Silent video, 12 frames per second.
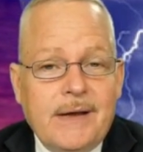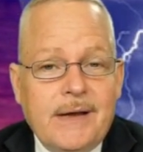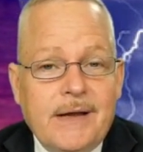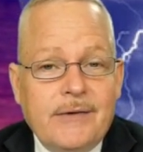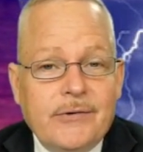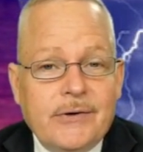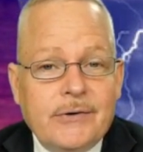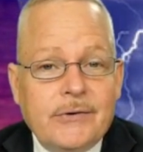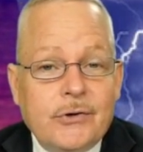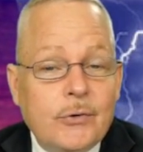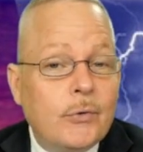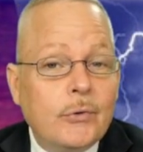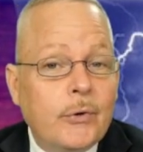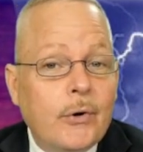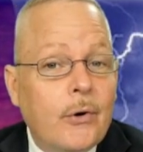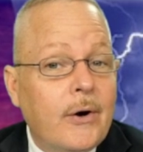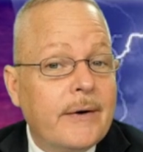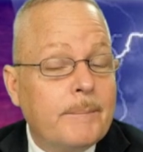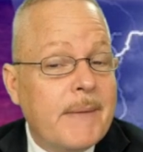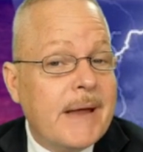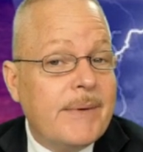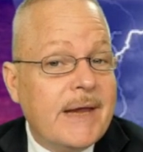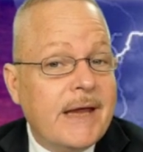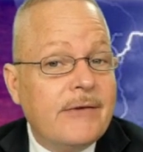even cooler, or
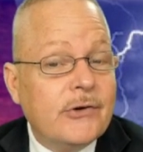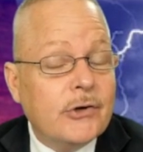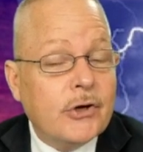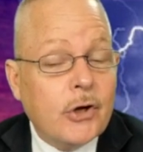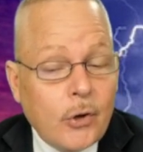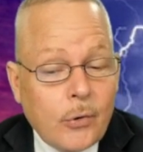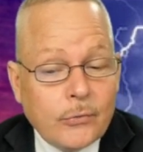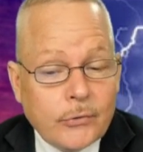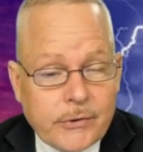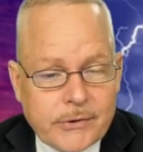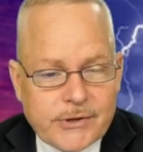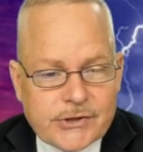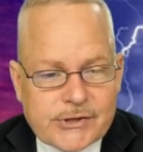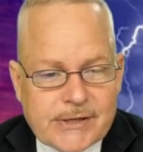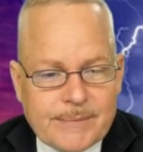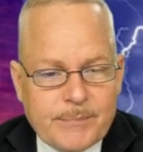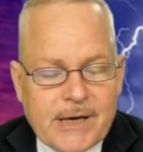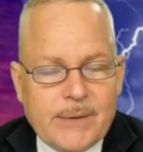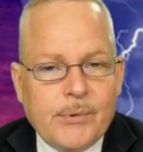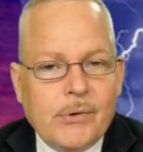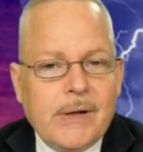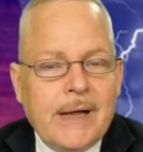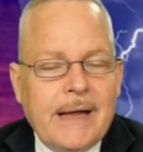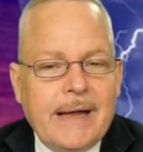maybe even colder to some people.